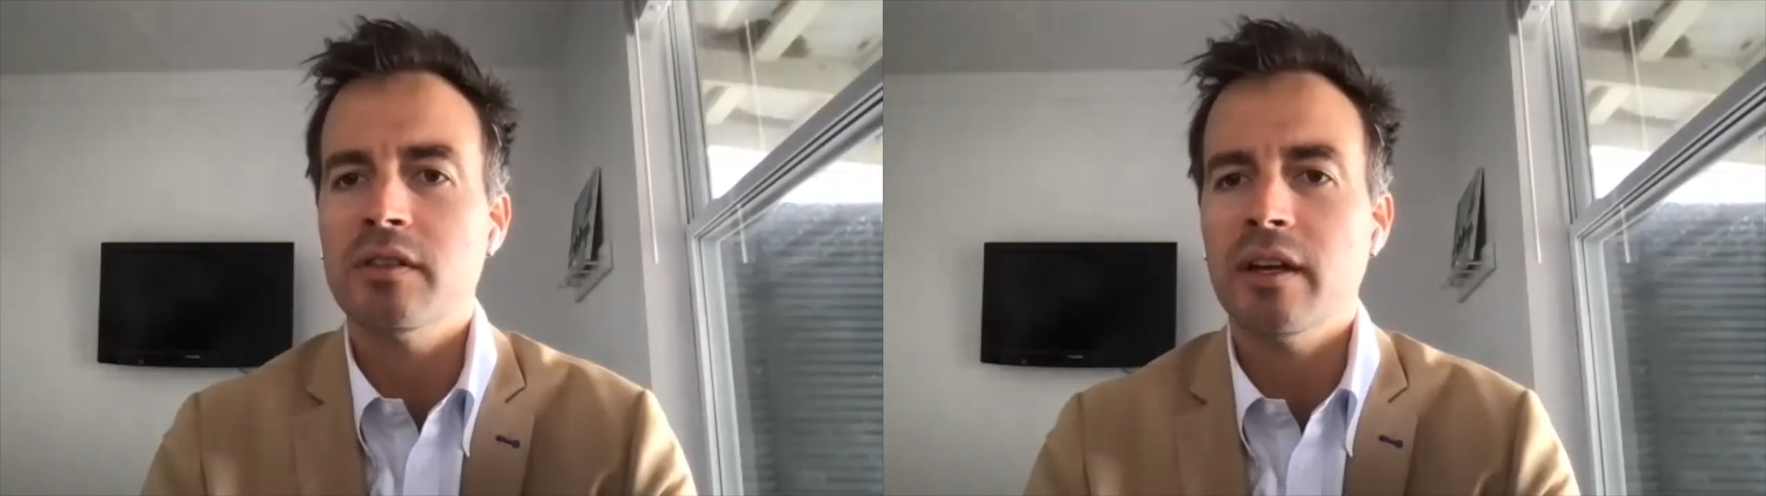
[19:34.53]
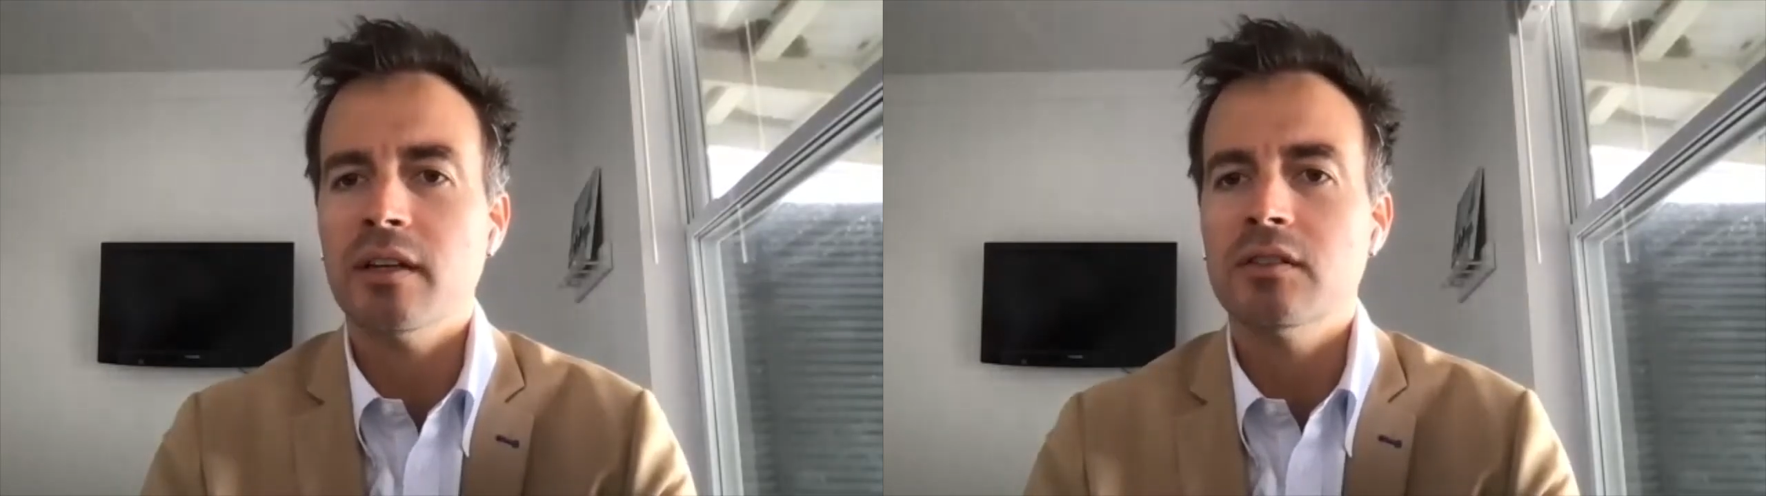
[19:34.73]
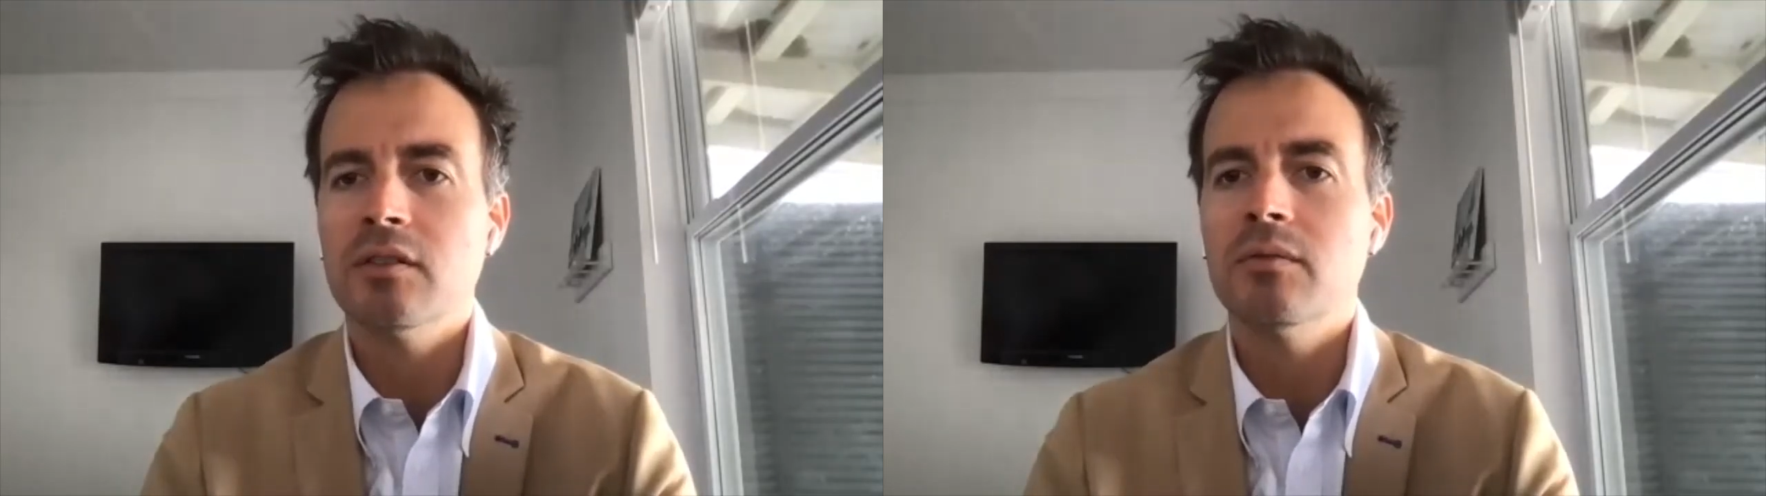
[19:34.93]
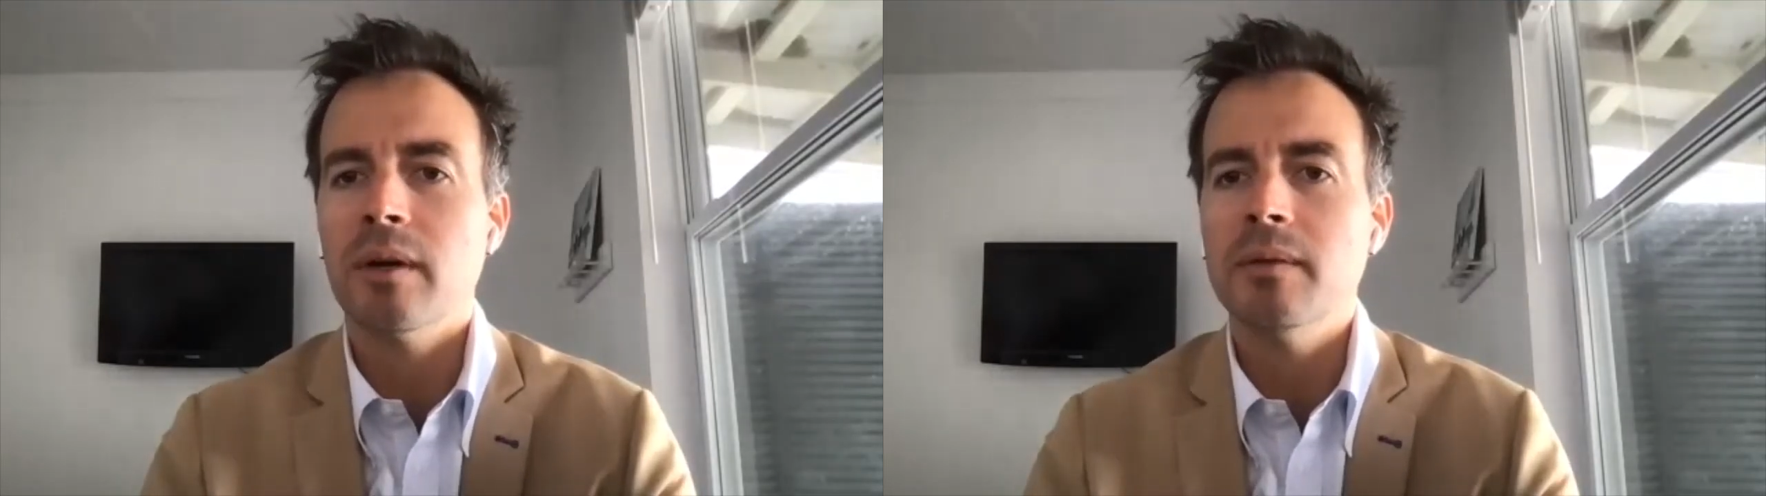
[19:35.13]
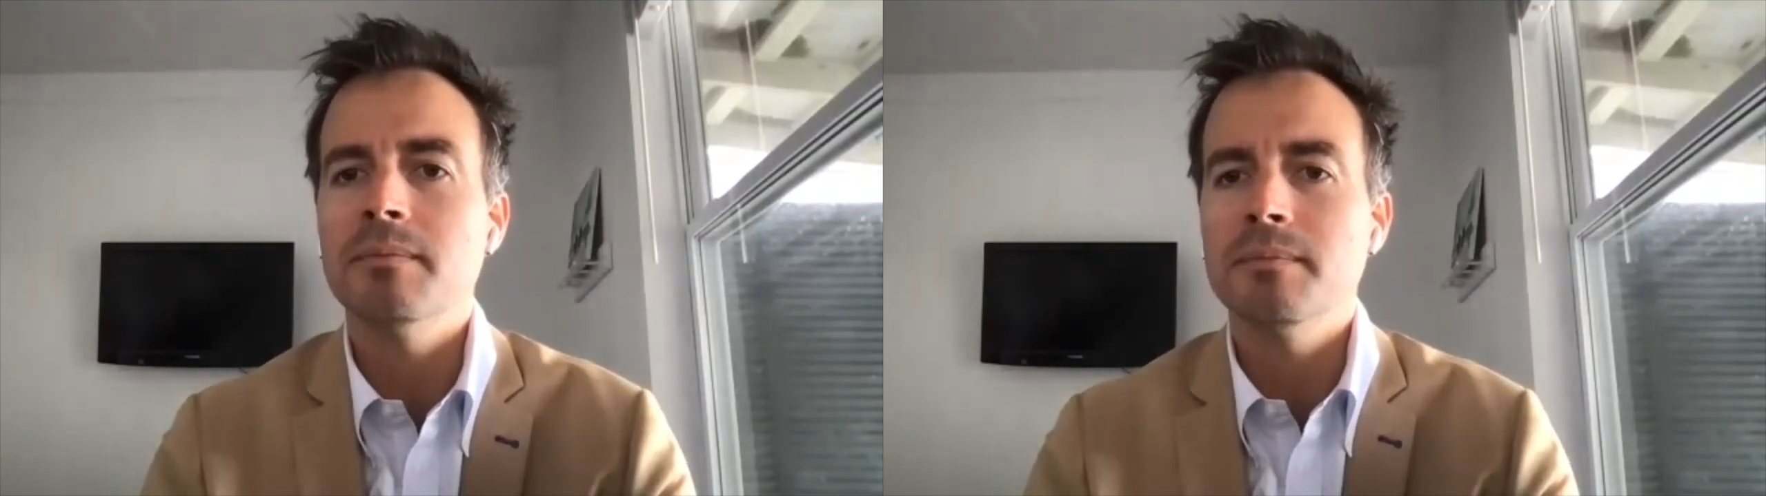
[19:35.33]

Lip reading: next, right?